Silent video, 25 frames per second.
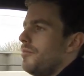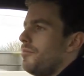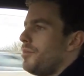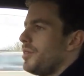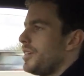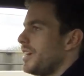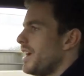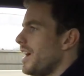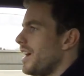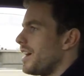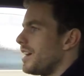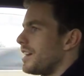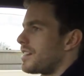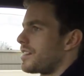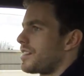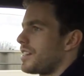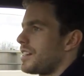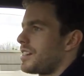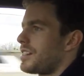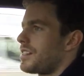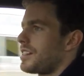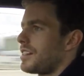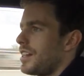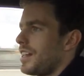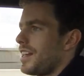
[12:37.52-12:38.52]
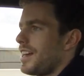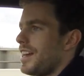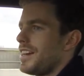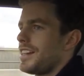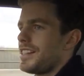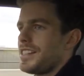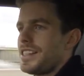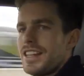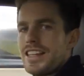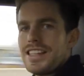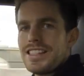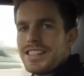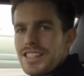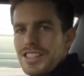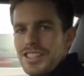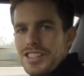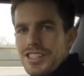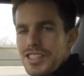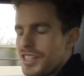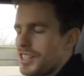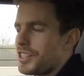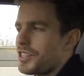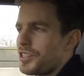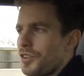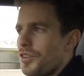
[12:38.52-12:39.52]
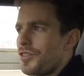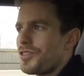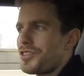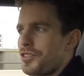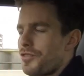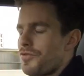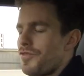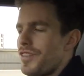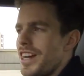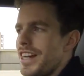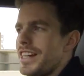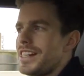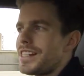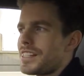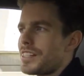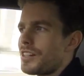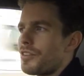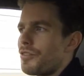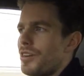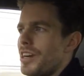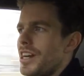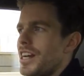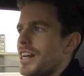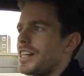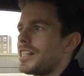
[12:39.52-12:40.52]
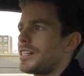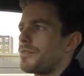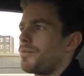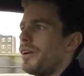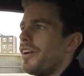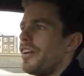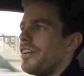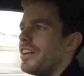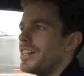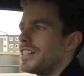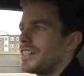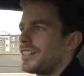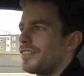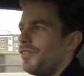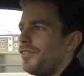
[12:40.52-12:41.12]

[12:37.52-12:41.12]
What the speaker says: Yeah, it's a really surreal experience